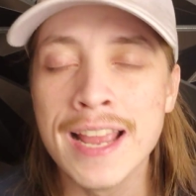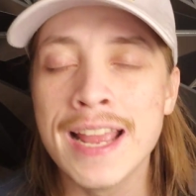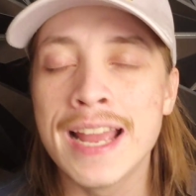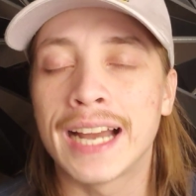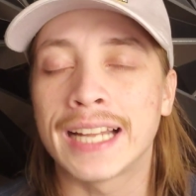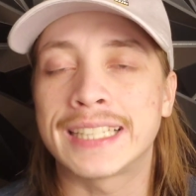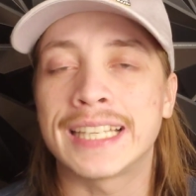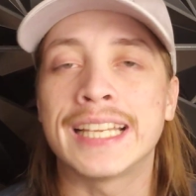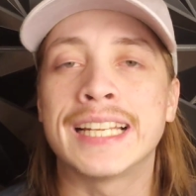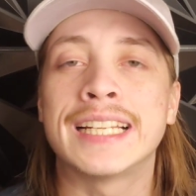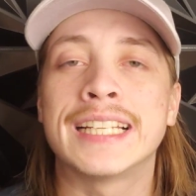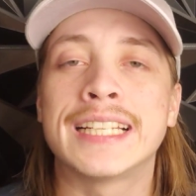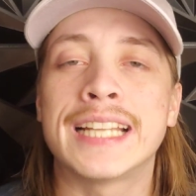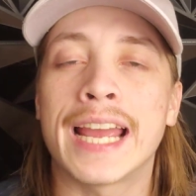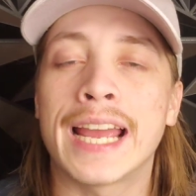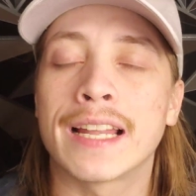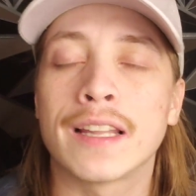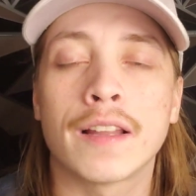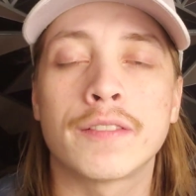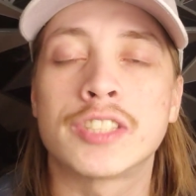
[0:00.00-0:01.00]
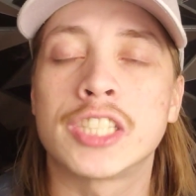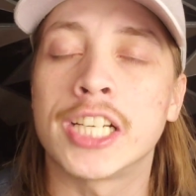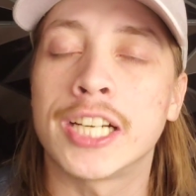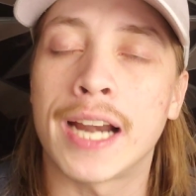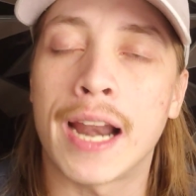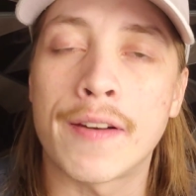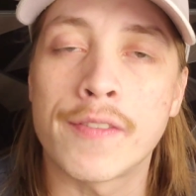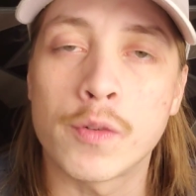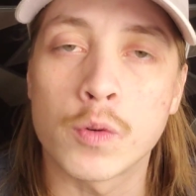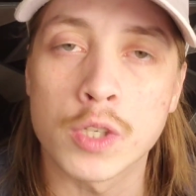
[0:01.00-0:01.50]
At the end of the day, I love to hear
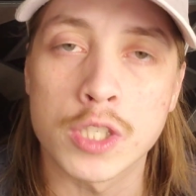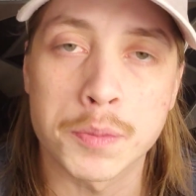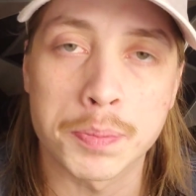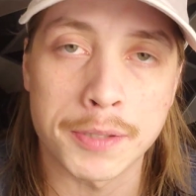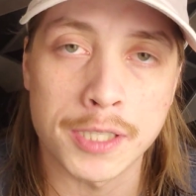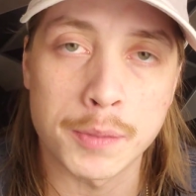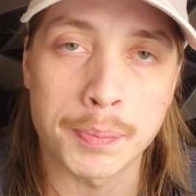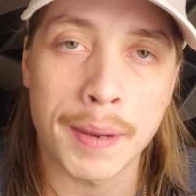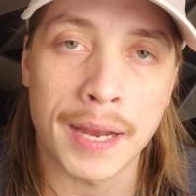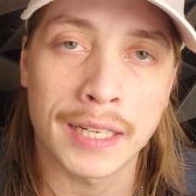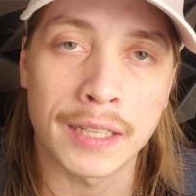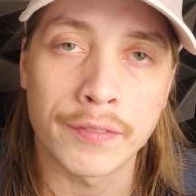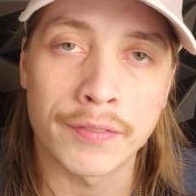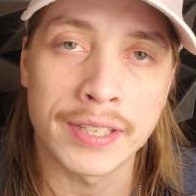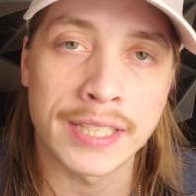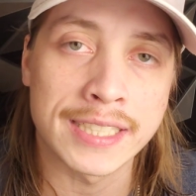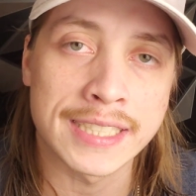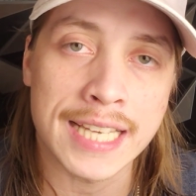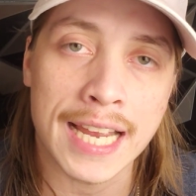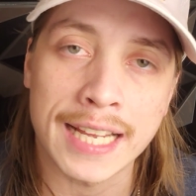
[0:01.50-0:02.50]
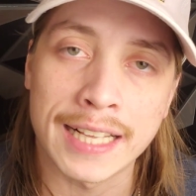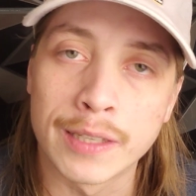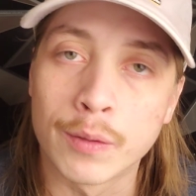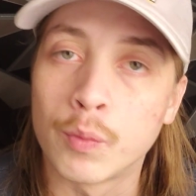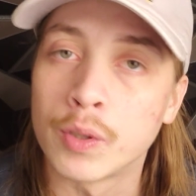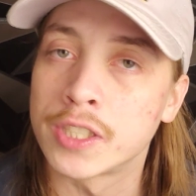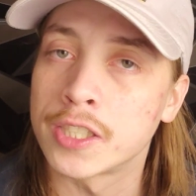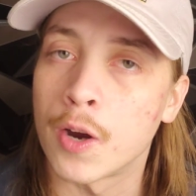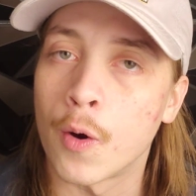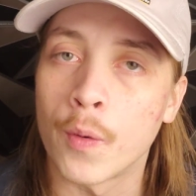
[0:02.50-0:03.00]
everyone's perspective and exactly
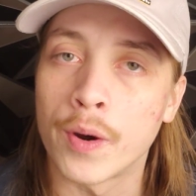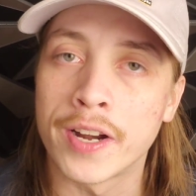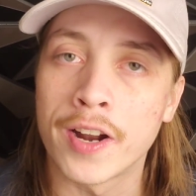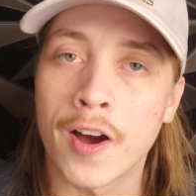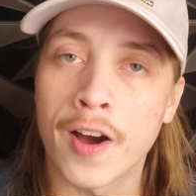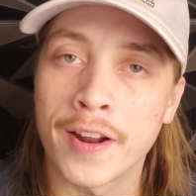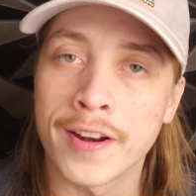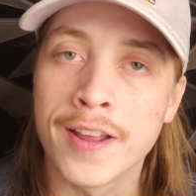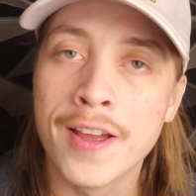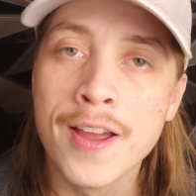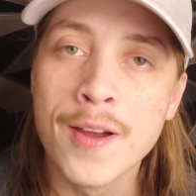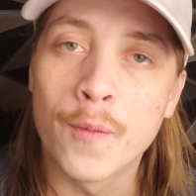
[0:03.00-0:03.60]
what's going on